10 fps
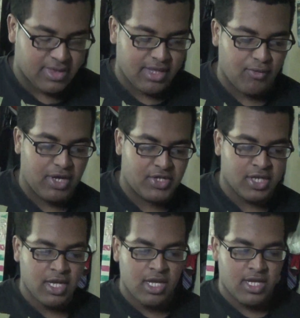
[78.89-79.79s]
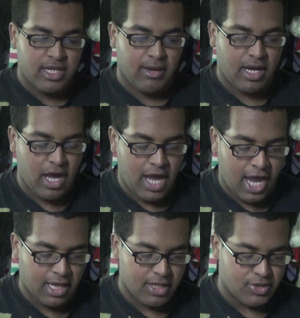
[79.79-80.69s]
They reach the
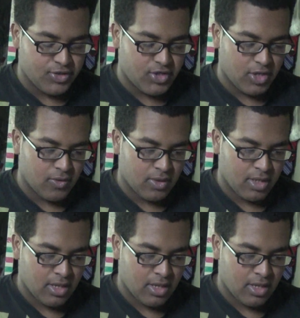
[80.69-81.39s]
island zoo,